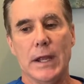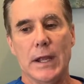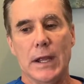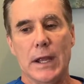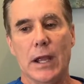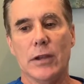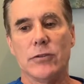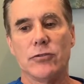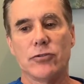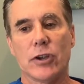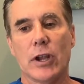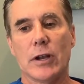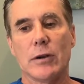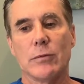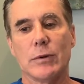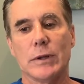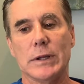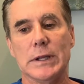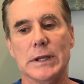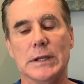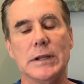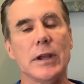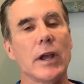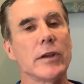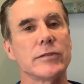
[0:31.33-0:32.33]
It
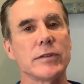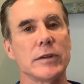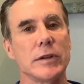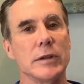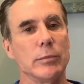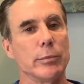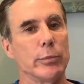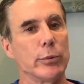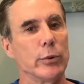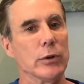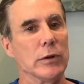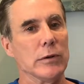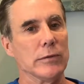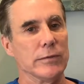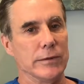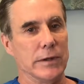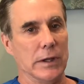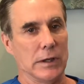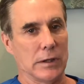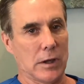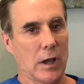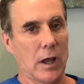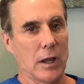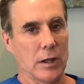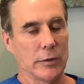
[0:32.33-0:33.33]
generally doesn't improve the
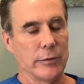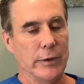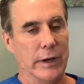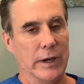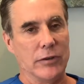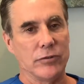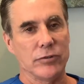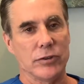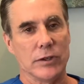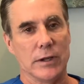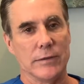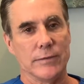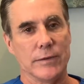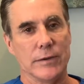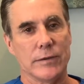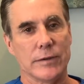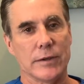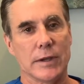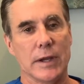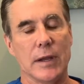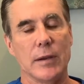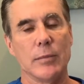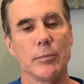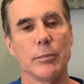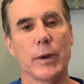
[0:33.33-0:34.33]
coloration of the
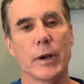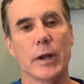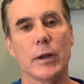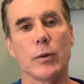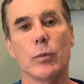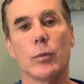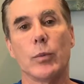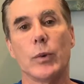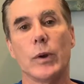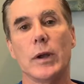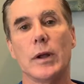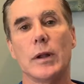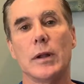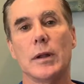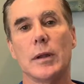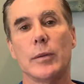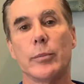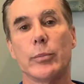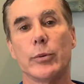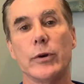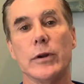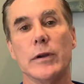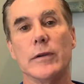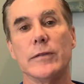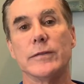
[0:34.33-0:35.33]
skin, but it will
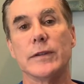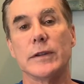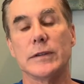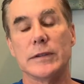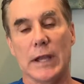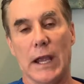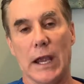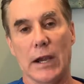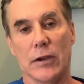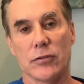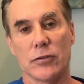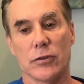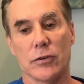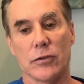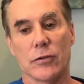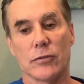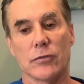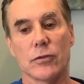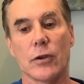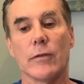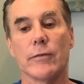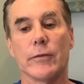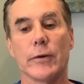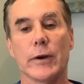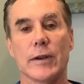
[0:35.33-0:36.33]
improve the texture.
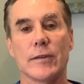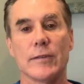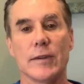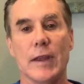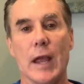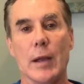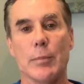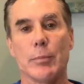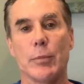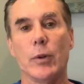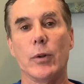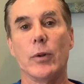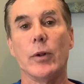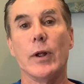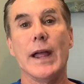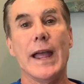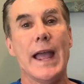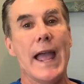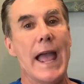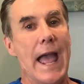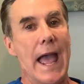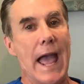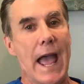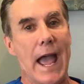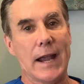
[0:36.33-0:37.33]
So for example,
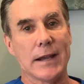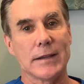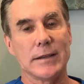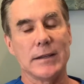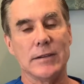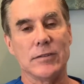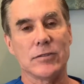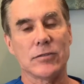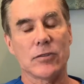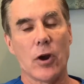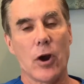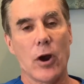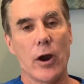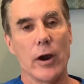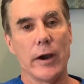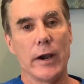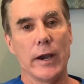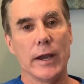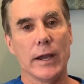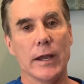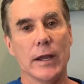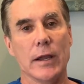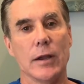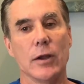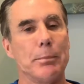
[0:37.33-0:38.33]
acne
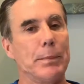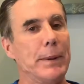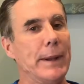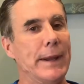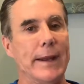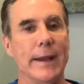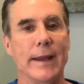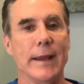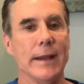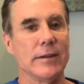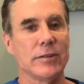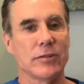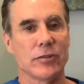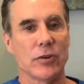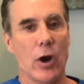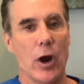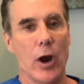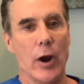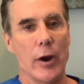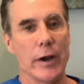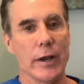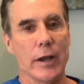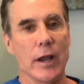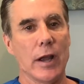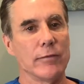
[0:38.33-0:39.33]
scarring, pitting
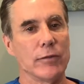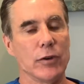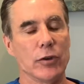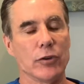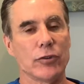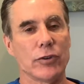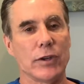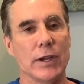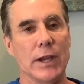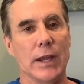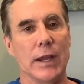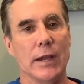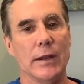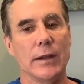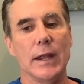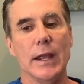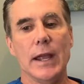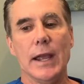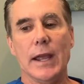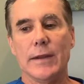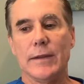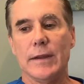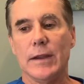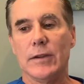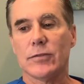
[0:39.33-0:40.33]
scarring of your skin,
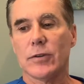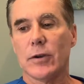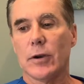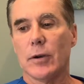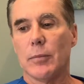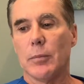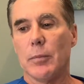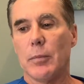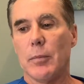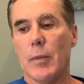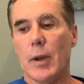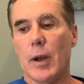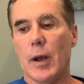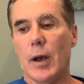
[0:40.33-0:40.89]
these are